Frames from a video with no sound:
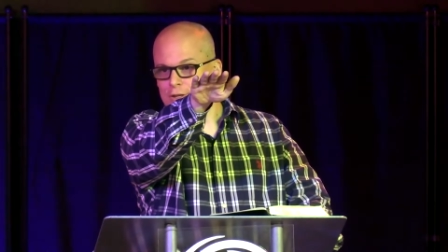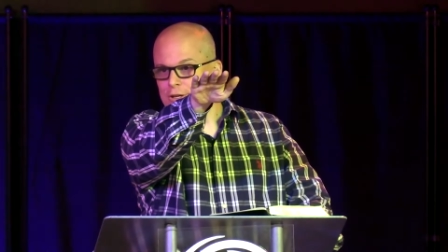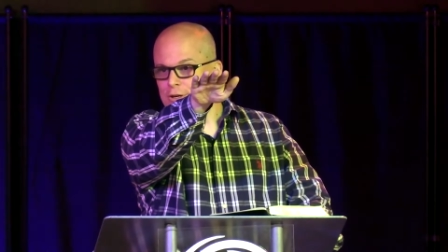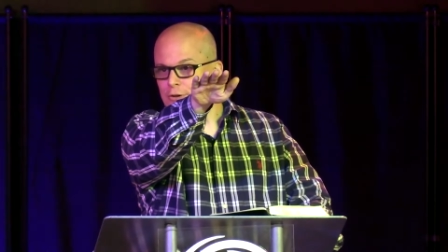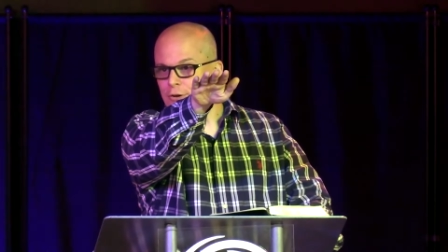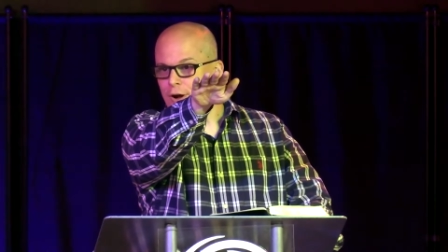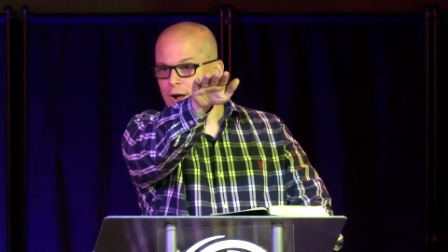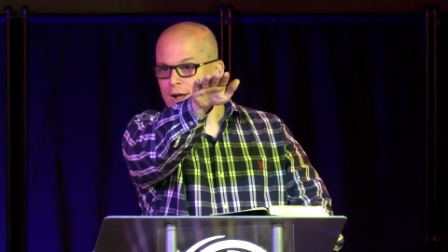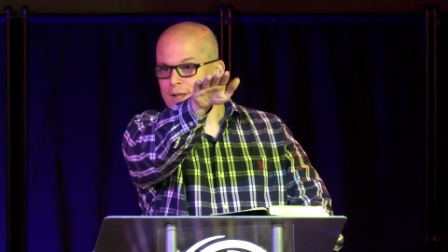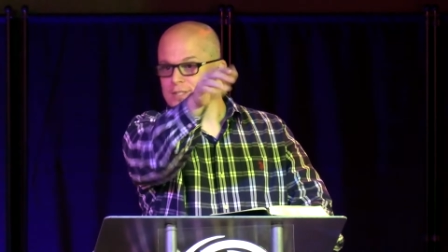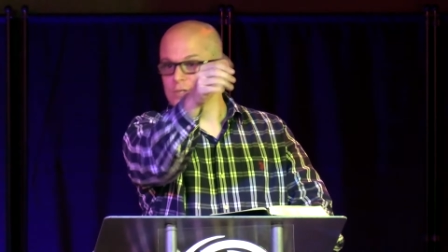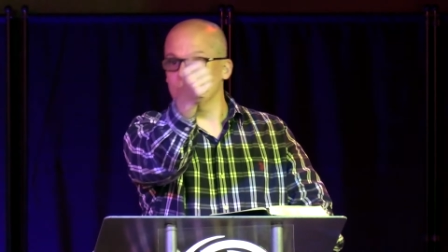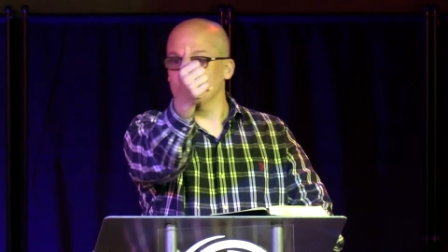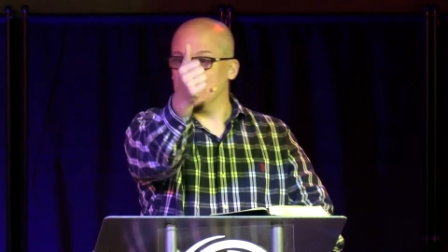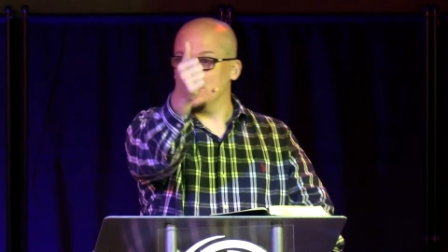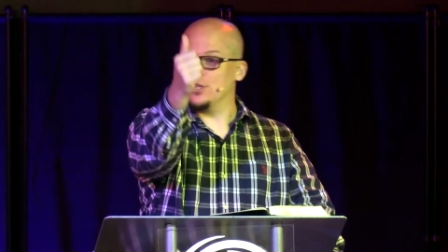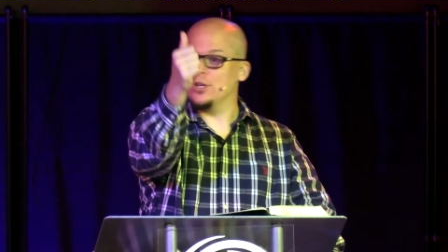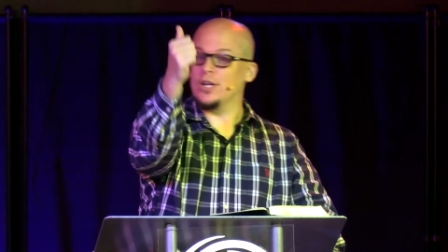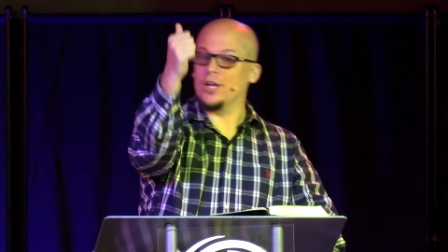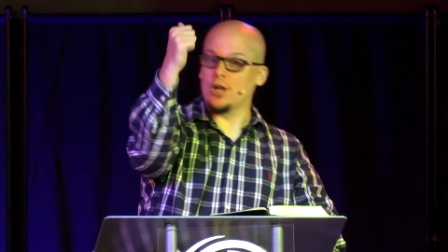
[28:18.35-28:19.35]
the cross and
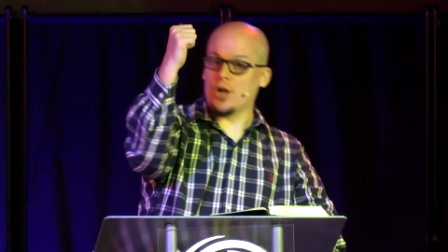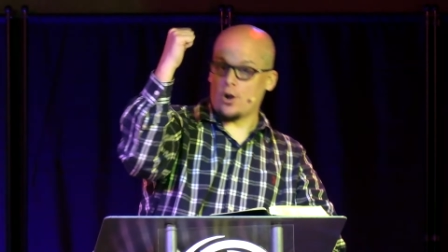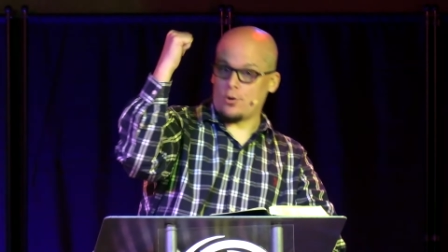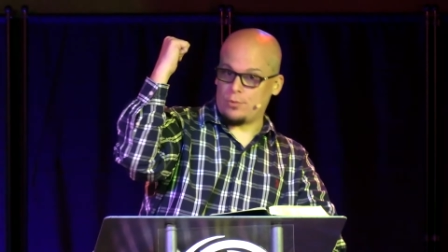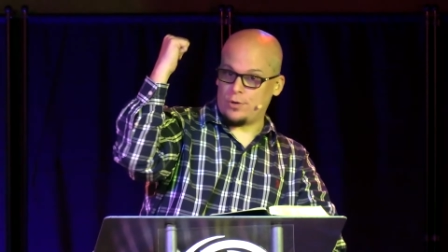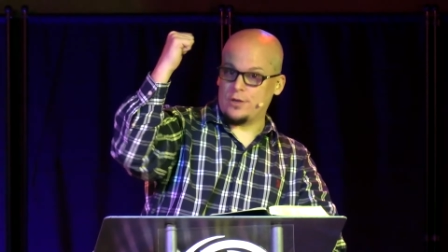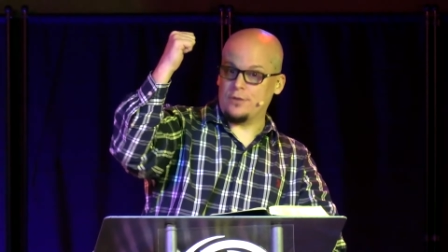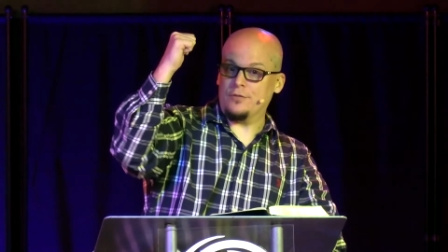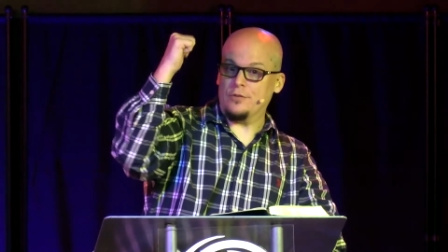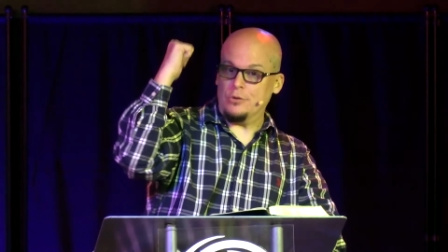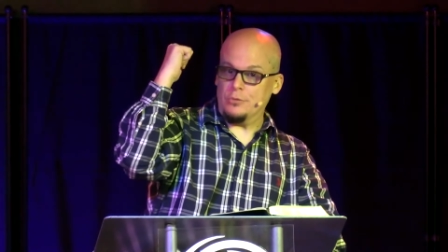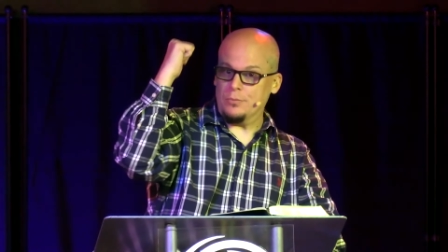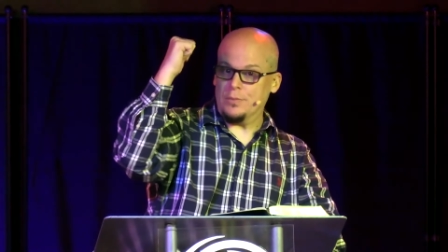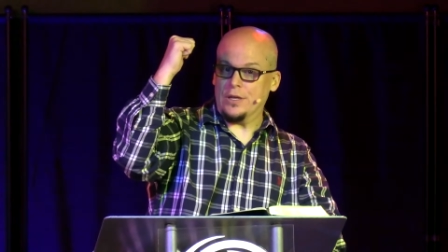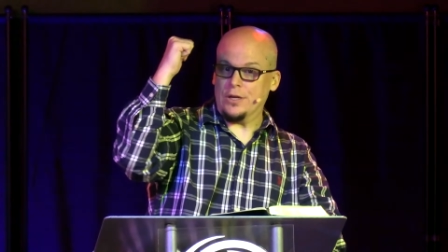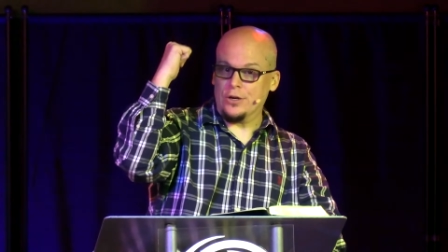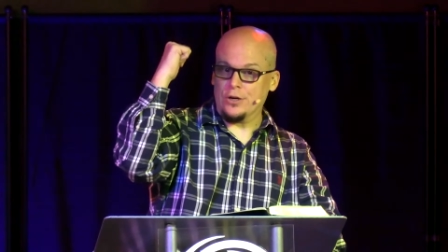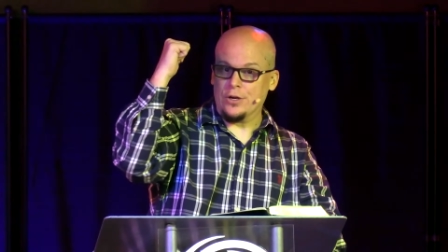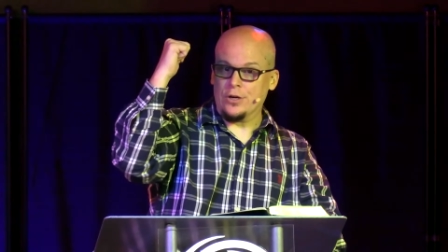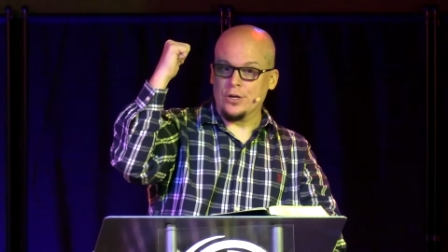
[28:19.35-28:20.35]
we look in our rearview
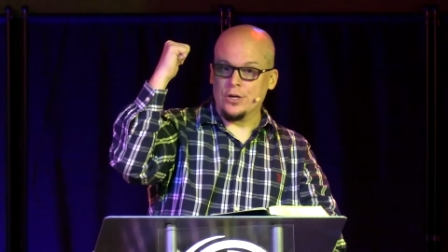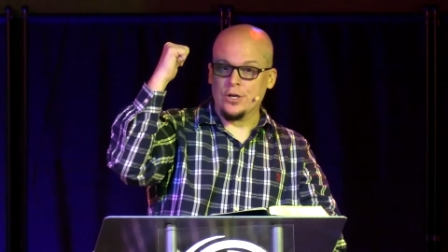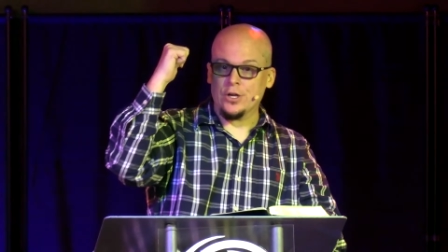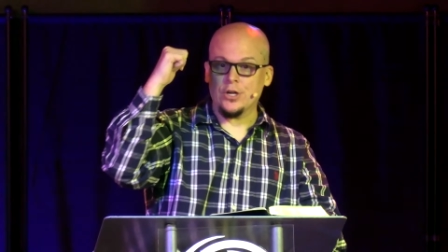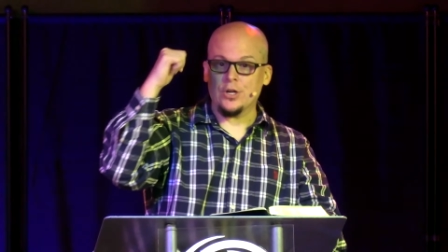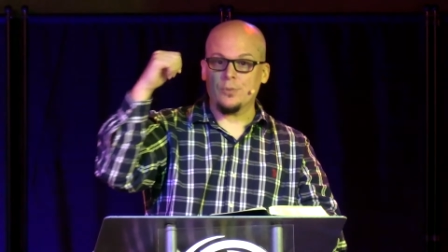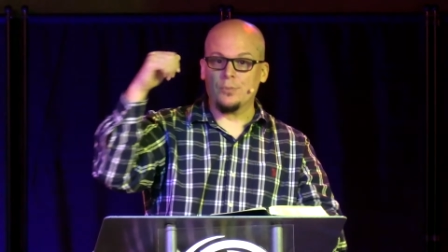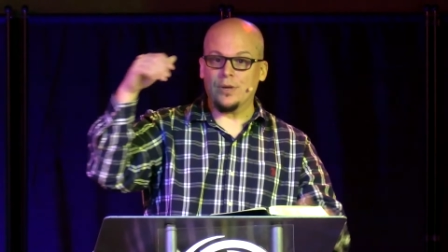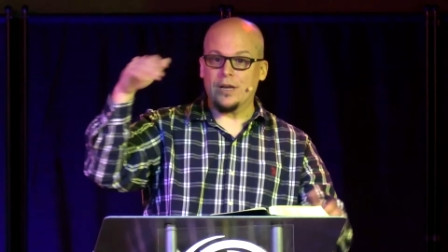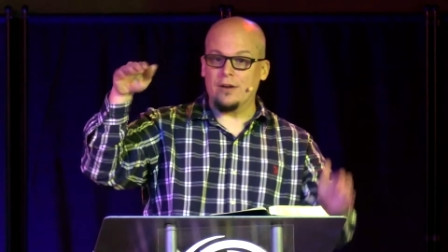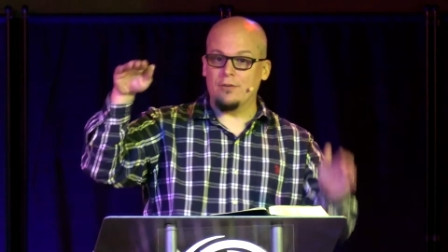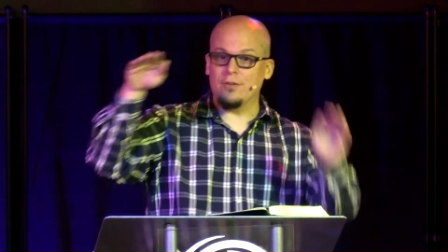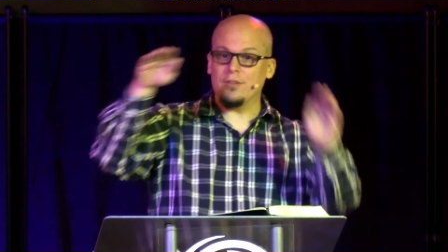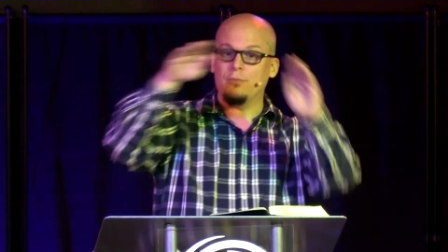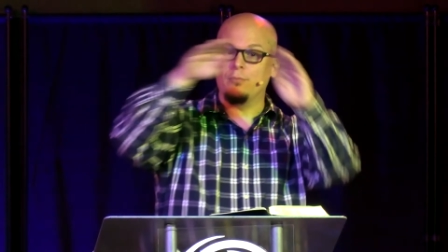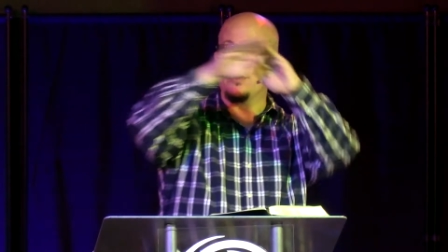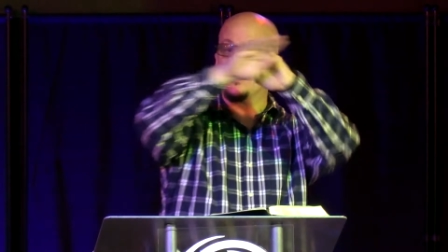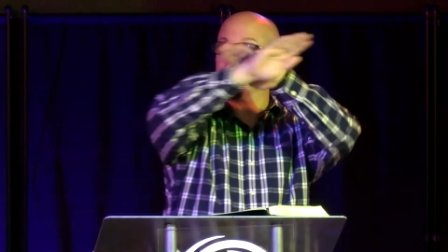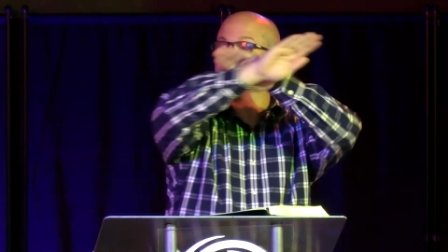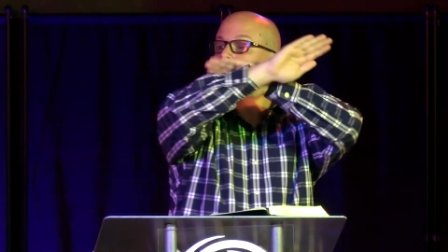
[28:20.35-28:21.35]
mirror, but
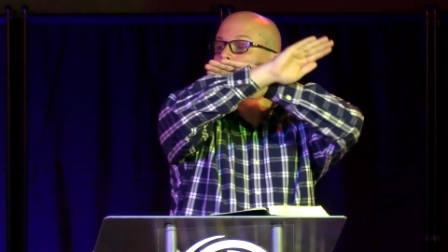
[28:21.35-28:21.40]
everyone